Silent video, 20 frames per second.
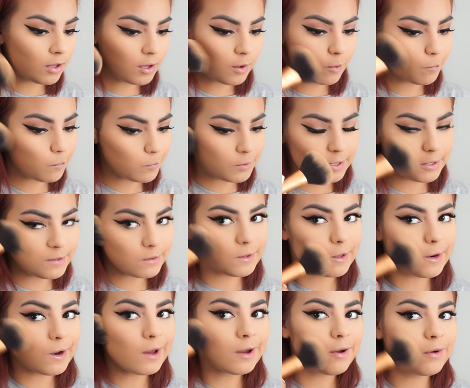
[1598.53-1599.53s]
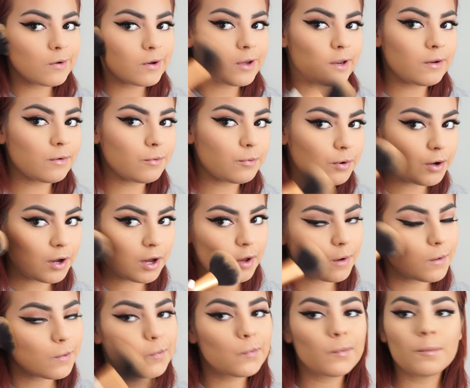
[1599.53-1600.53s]
and blend it out, and
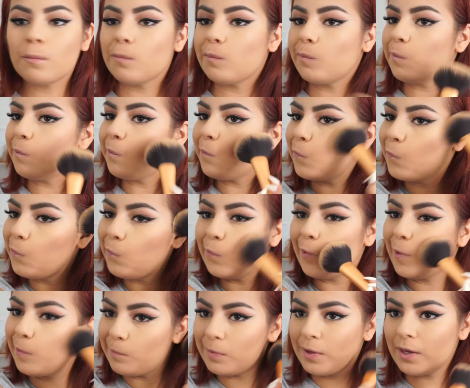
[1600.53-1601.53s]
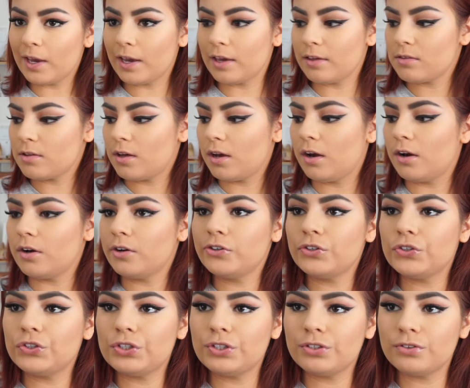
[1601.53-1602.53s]
it won't be as
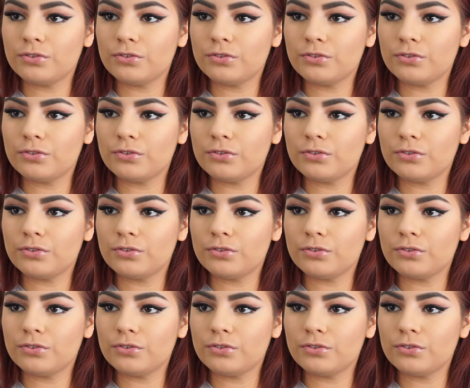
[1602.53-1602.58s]
harsh.